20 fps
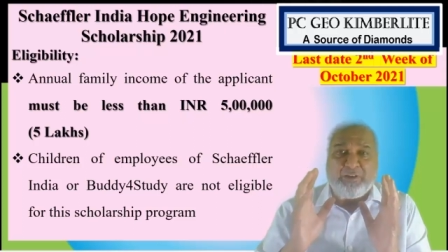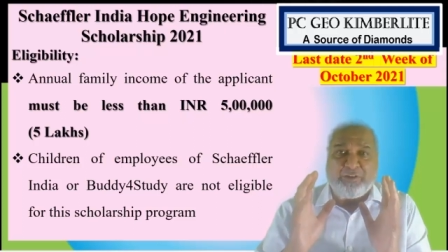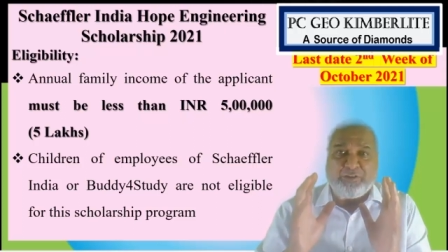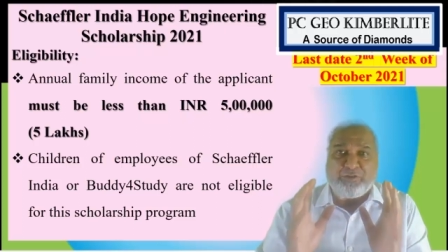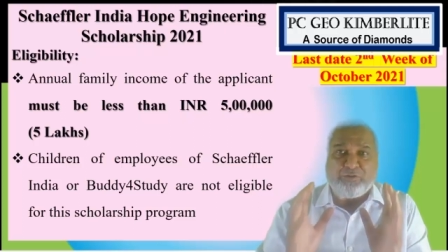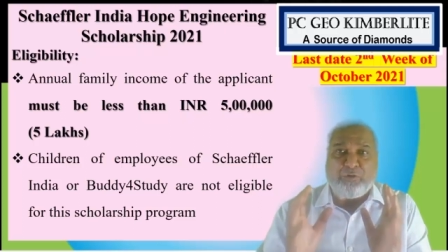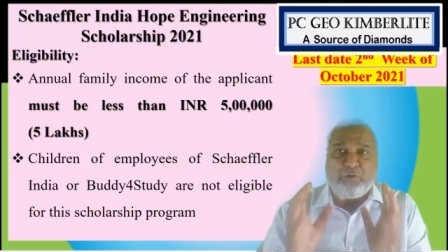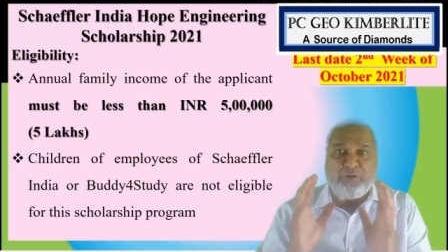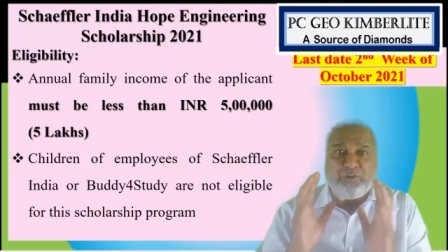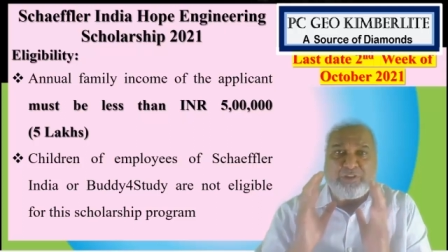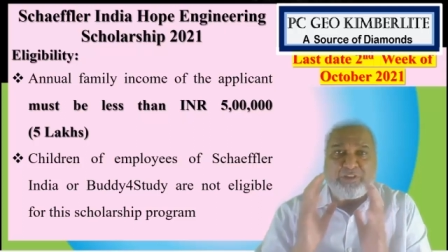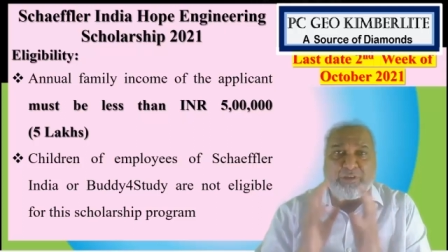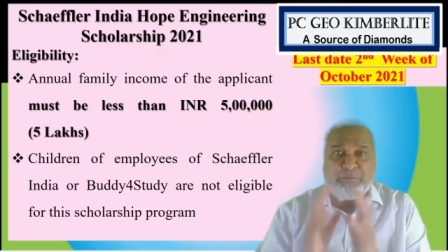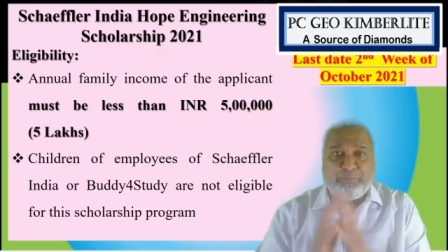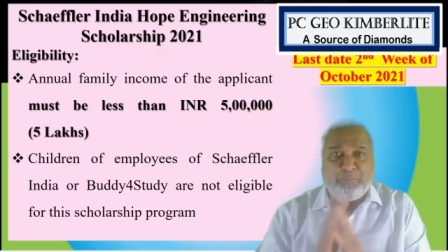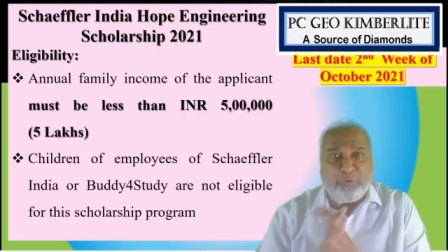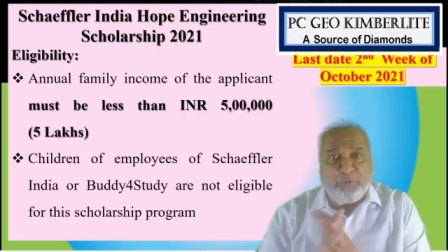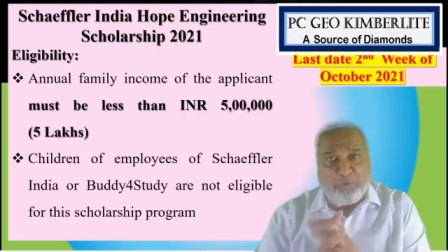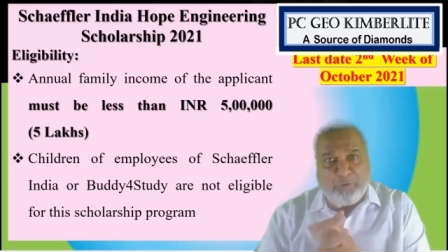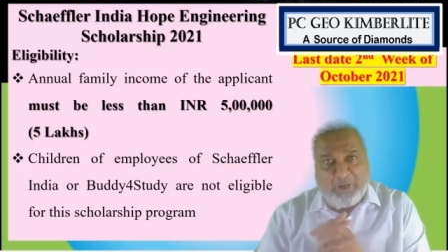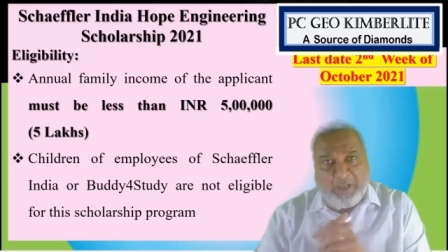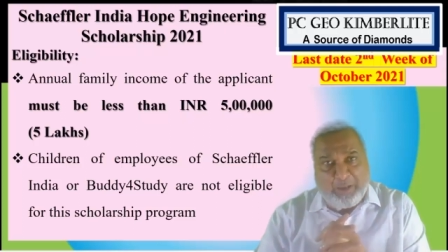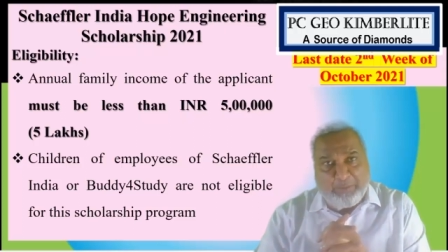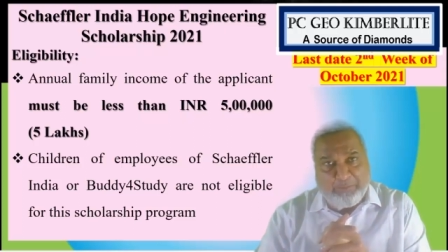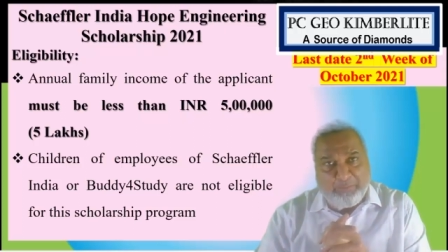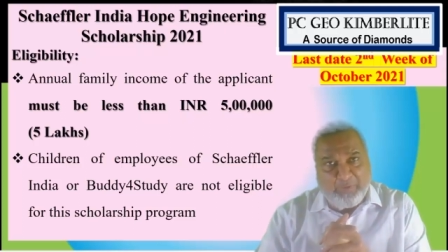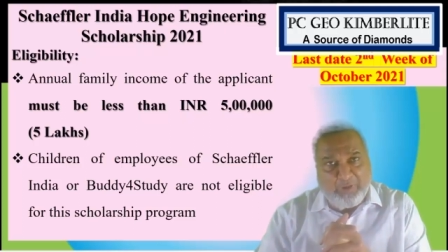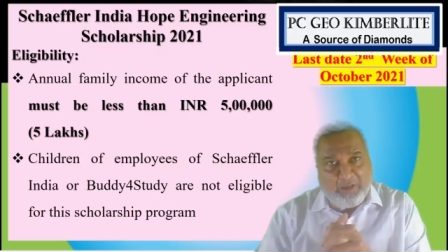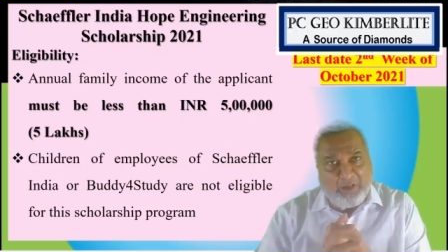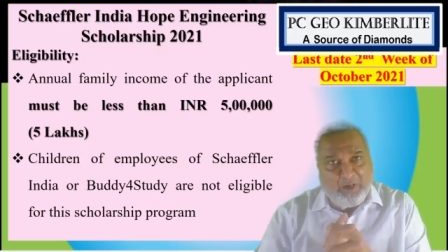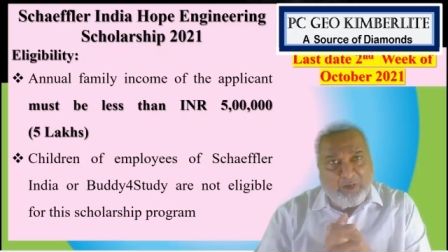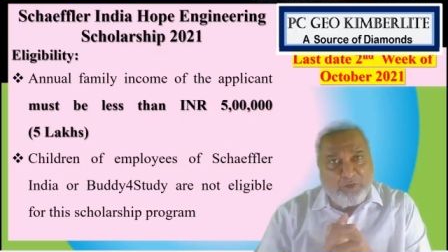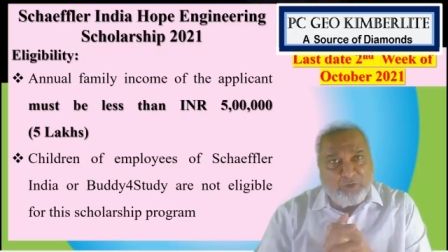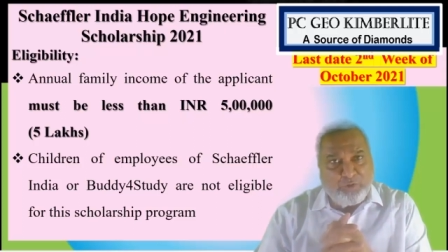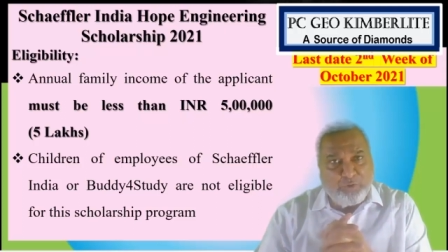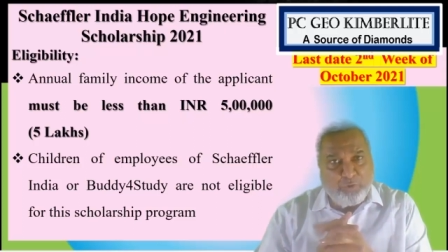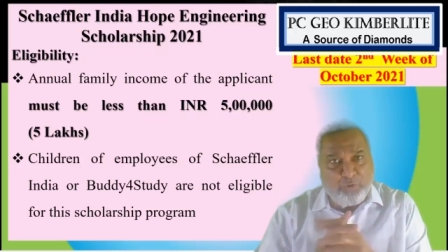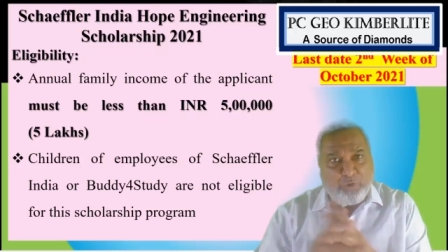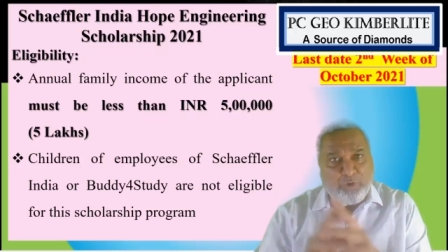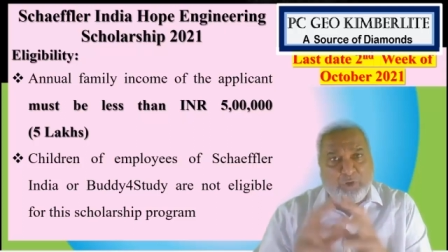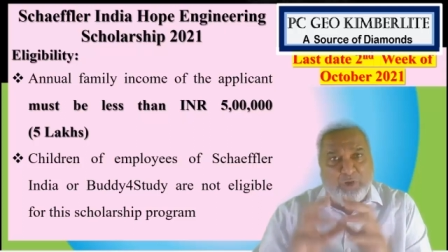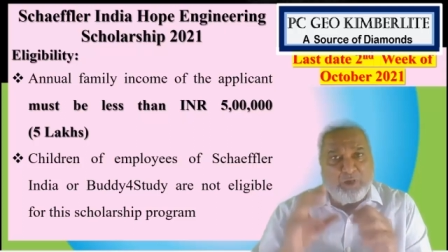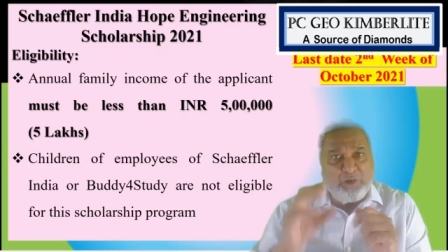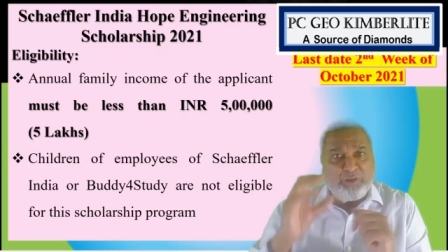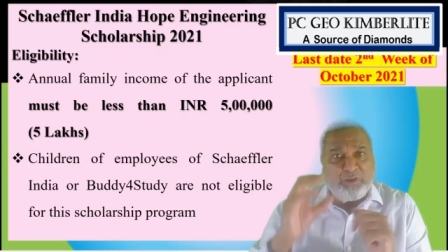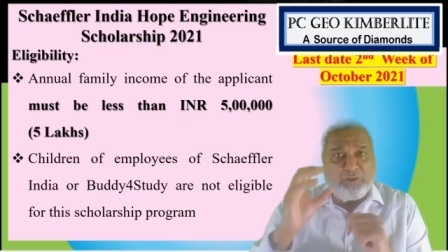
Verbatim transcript: scholarship program. So,